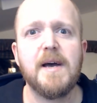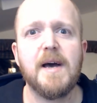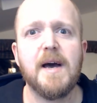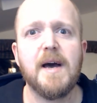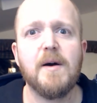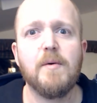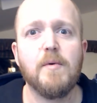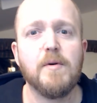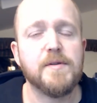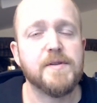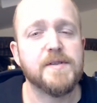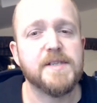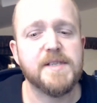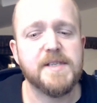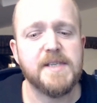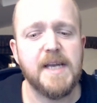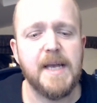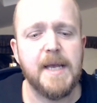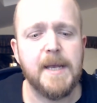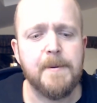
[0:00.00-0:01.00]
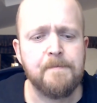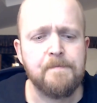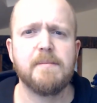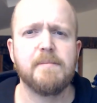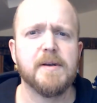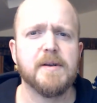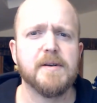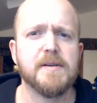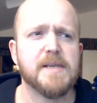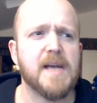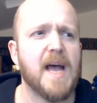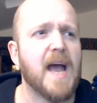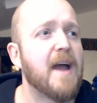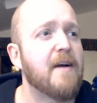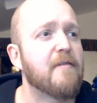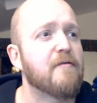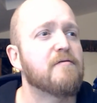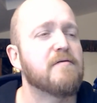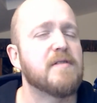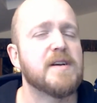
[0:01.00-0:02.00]
want to see. Because at
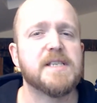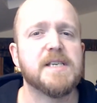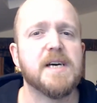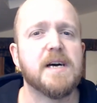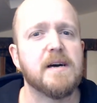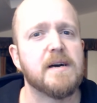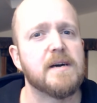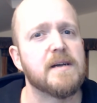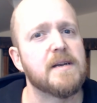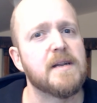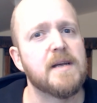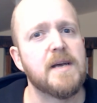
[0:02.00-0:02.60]
every turn,